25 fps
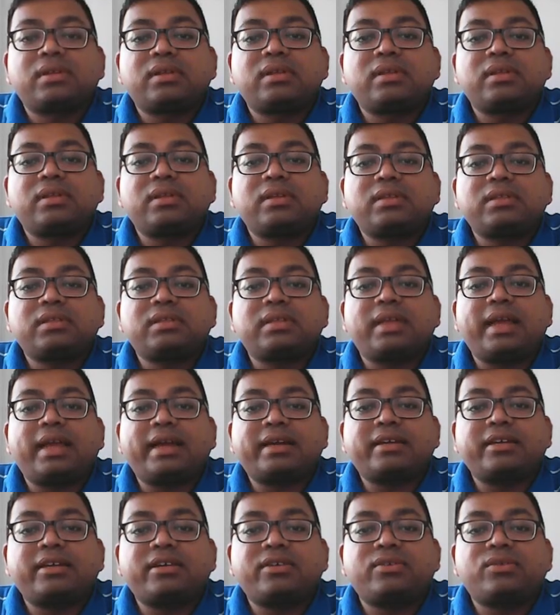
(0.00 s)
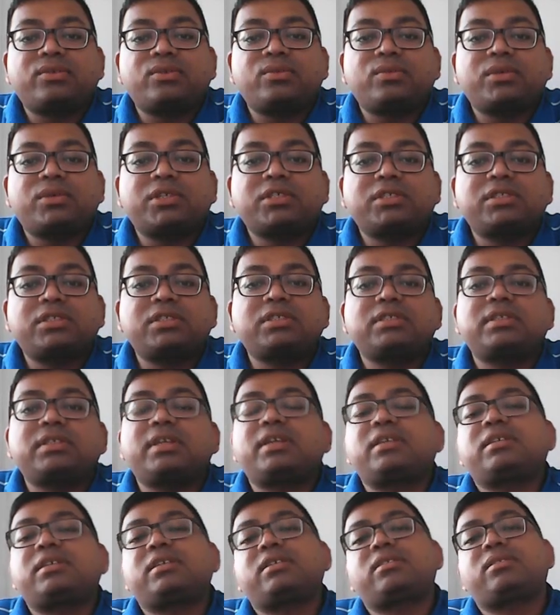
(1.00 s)
Yes, acting towards the
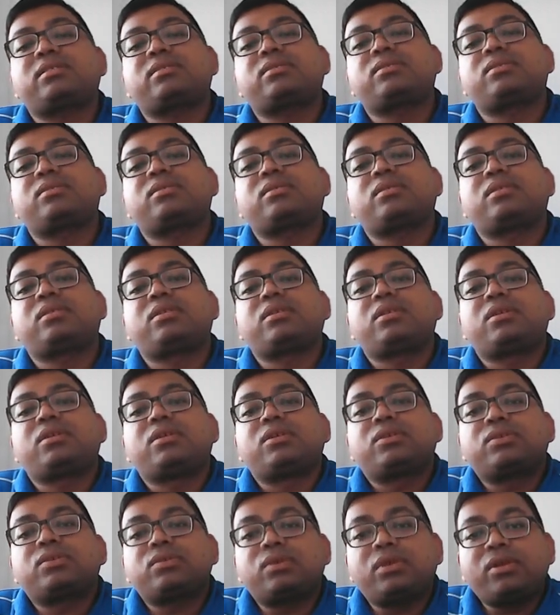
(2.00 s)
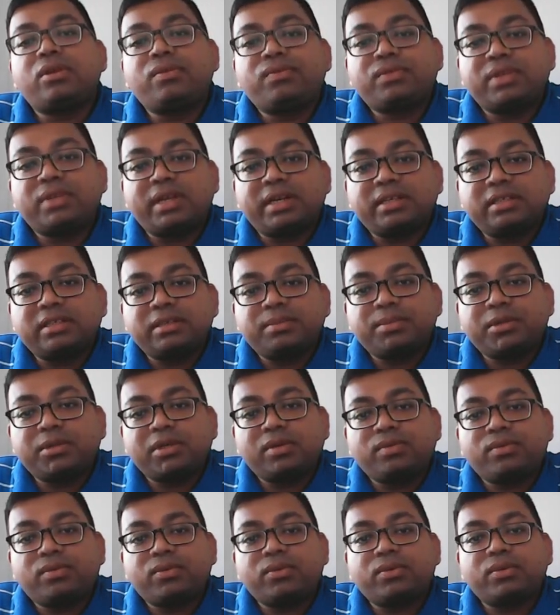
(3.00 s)
center. So if
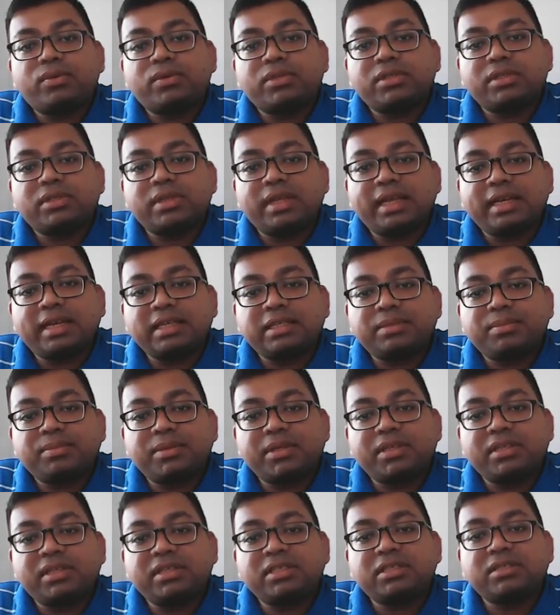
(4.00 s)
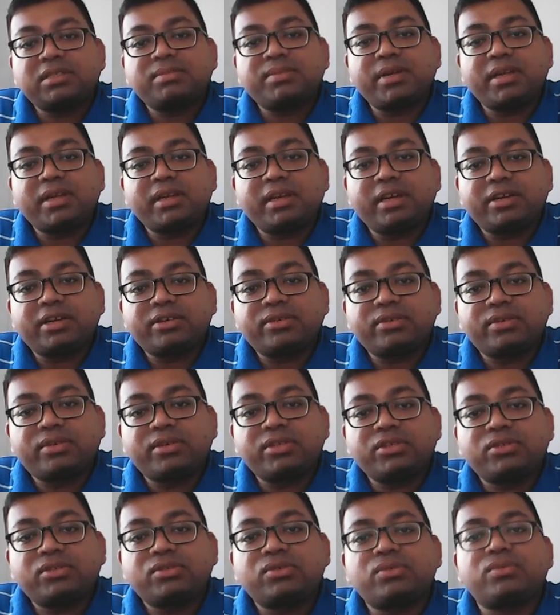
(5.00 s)
centripetal force experienced by electron
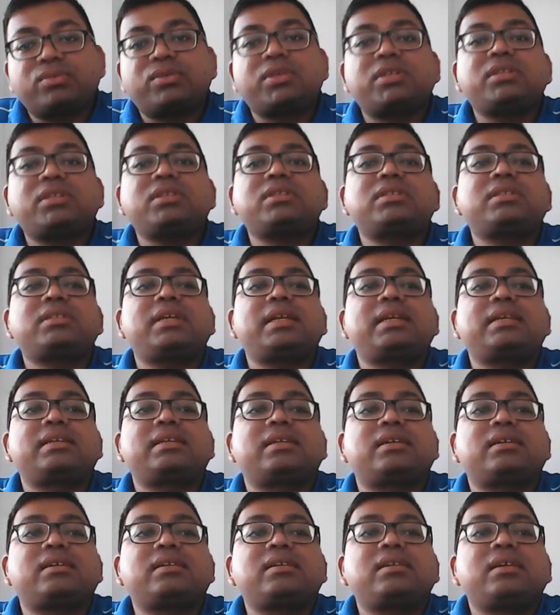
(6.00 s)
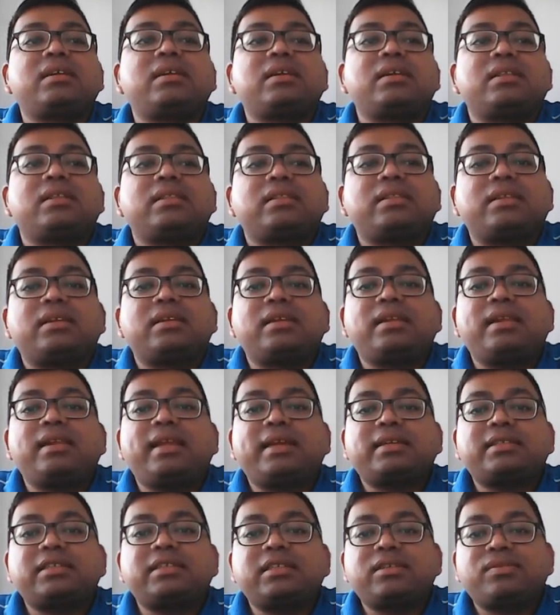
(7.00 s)
is toward the center, the
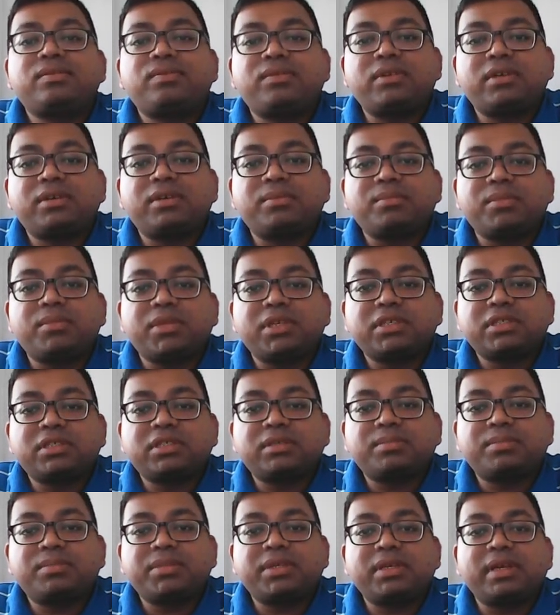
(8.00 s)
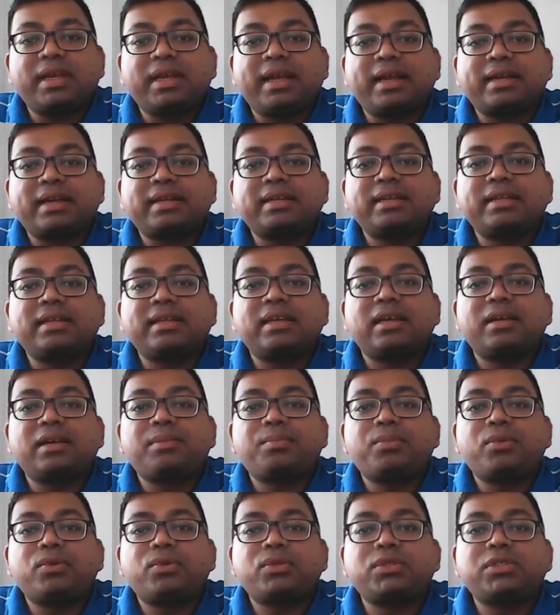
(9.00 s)
electric field must be acting
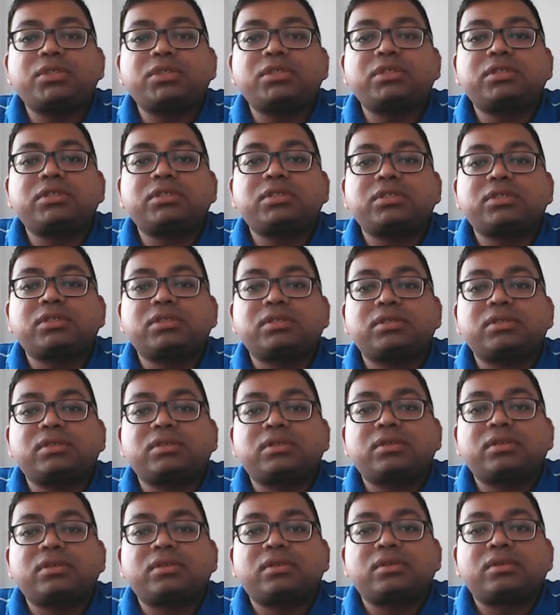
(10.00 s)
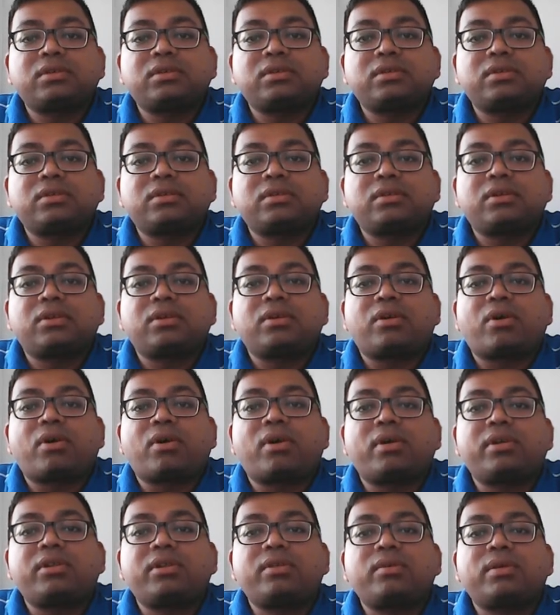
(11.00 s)
opposite,
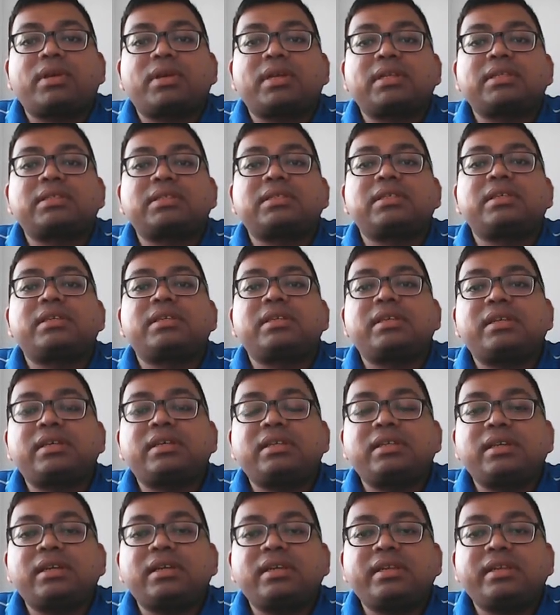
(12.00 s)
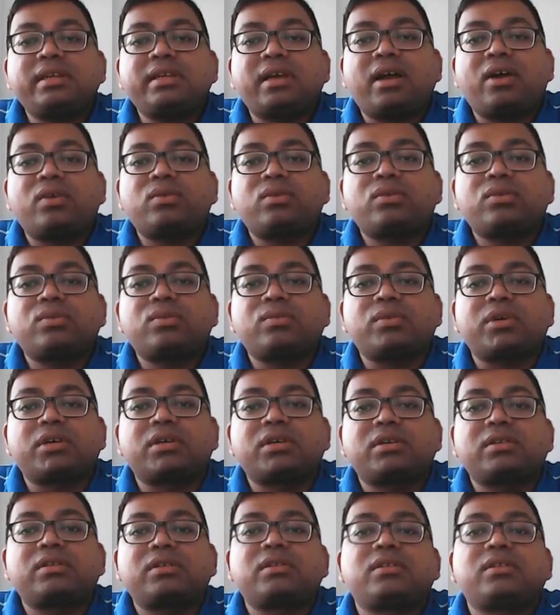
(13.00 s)
or you can say radially outward.